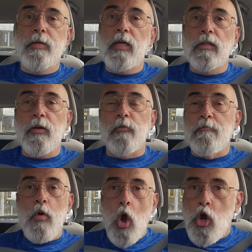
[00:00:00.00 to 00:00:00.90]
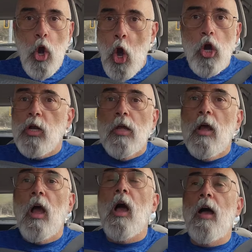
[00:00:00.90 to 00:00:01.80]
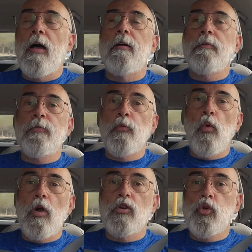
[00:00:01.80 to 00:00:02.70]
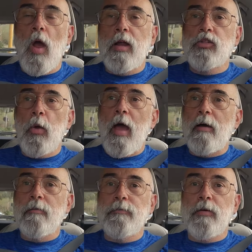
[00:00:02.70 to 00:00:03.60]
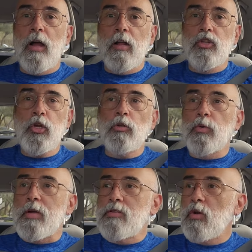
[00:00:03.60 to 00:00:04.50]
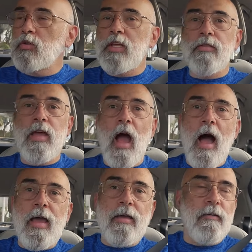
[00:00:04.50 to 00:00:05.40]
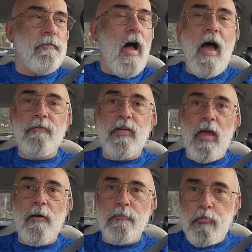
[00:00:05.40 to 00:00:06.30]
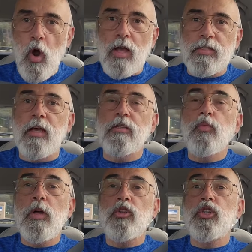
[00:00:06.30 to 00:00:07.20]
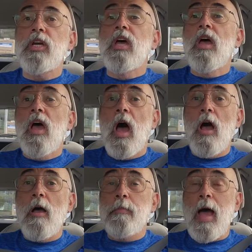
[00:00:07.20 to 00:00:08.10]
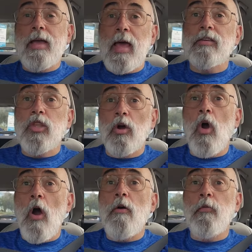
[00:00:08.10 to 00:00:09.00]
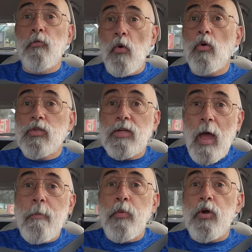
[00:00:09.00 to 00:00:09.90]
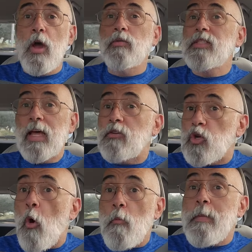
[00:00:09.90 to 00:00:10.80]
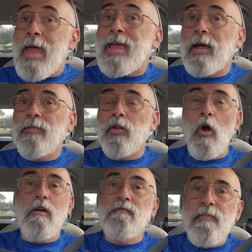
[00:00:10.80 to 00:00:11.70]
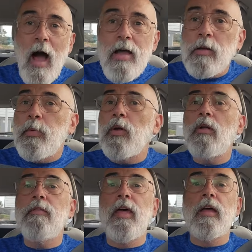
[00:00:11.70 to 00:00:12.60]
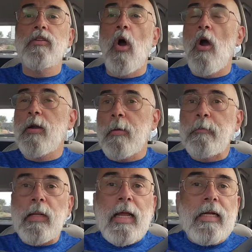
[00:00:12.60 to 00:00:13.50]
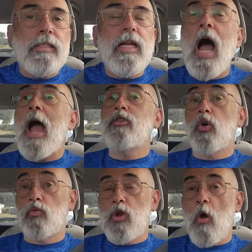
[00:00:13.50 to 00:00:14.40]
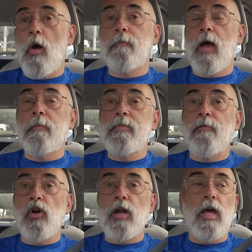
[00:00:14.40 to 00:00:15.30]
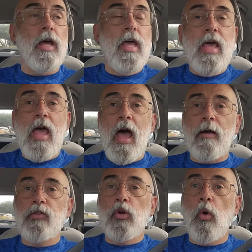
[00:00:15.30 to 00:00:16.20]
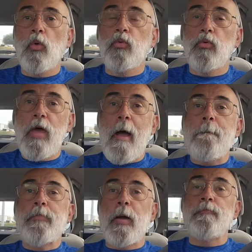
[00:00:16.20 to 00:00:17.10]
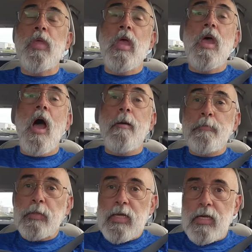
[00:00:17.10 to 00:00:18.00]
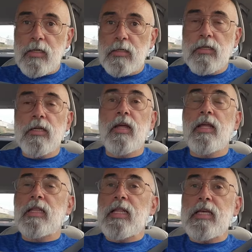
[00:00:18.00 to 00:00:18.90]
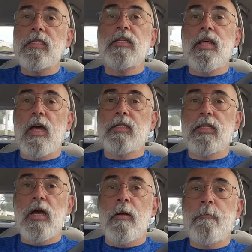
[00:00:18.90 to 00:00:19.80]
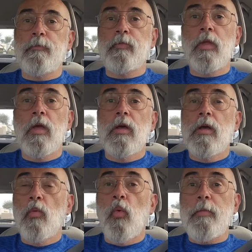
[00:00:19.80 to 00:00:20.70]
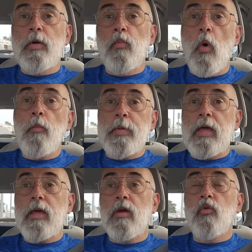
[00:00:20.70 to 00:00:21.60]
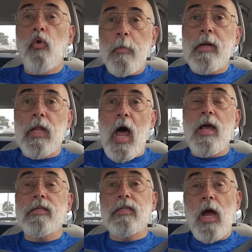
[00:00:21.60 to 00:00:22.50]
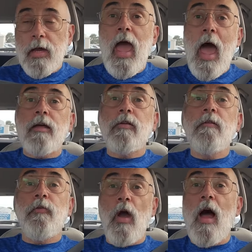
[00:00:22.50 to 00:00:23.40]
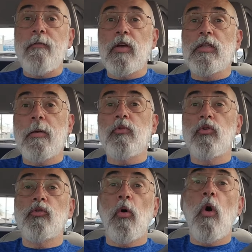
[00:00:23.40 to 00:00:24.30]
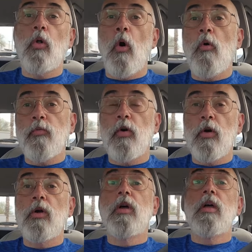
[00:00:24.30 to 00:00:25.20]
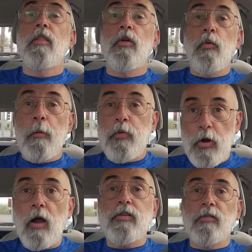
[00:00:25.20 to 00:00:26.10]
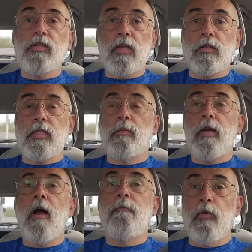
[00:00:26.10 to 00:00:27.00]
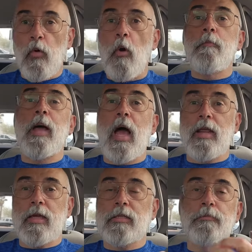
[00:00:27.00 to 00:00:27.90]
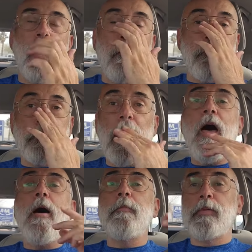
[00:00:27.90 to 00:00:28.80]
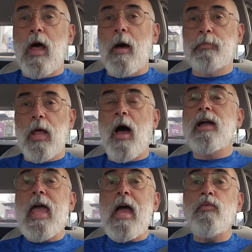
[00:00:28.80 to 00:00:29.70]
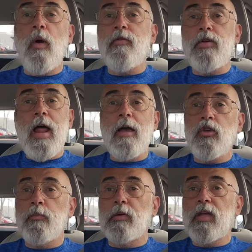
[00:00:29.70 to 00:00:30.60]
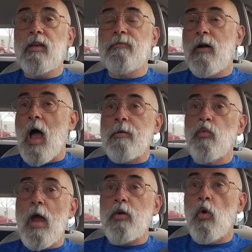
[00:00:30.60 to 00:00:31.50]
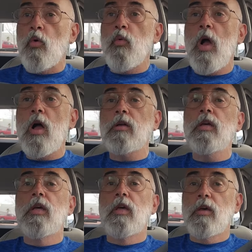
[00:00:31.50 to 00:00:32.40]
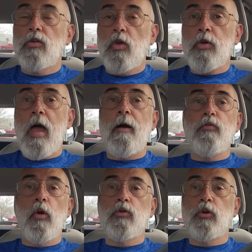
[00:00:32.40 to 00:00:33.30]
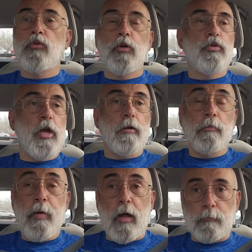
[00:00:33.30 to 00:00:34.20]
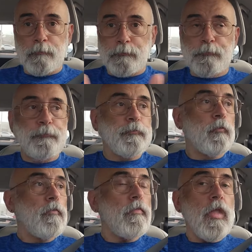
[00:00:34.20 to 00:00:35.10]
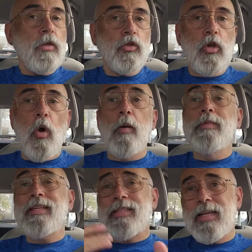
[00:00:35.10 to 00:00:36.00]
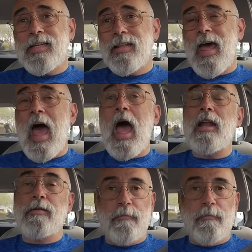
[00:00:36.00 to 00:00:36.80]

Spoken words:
guilty of murder for trying to have children using the IVF process, which I guess there are frozen embryos that don't make it, that aren't viable, that aren't implanted. I don't know. I'm never going to have to go through that. But I'm pleased, at least, that women won't be criminalized again for having some control over the reproductive system of their own bodies. But blah, blah, blah. Again, whether or not you believe I'm right or wrong, you can have your own YouTube channel. But So I'm listening to that,